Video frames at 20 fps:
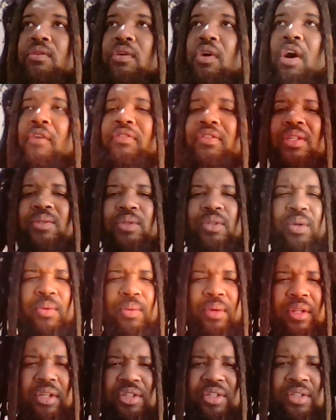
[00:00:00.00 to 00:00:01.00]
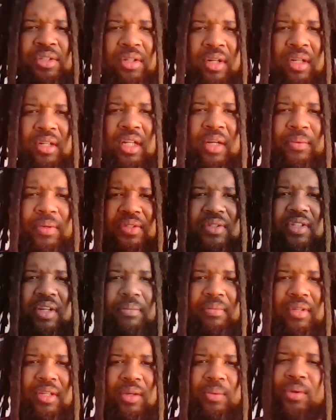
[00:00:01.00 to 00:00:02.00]
oftentimes when you're really struggling with
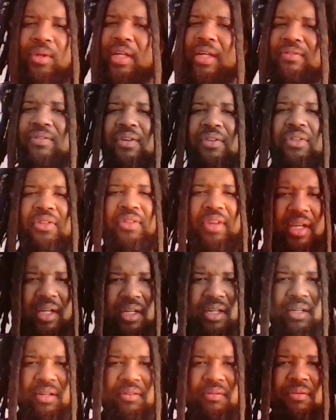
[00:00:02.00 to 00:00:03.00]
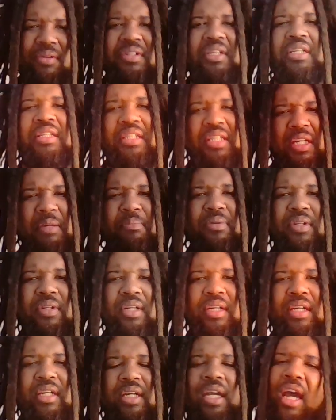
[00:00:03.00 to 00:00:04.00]
something. You really have to think really
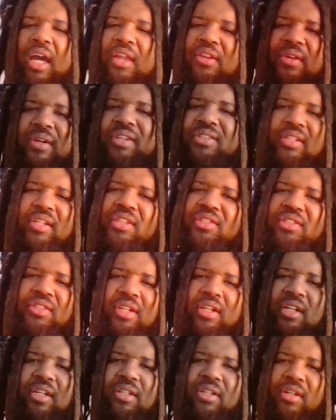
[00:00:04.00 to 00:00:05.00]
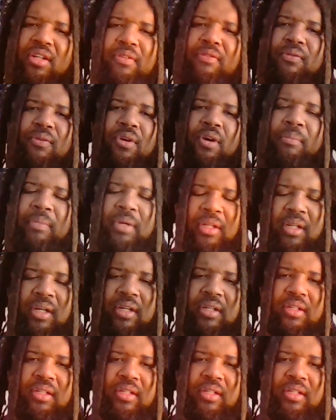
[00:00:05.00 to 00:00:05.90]
deeply. And there isn't necessarily a clear formula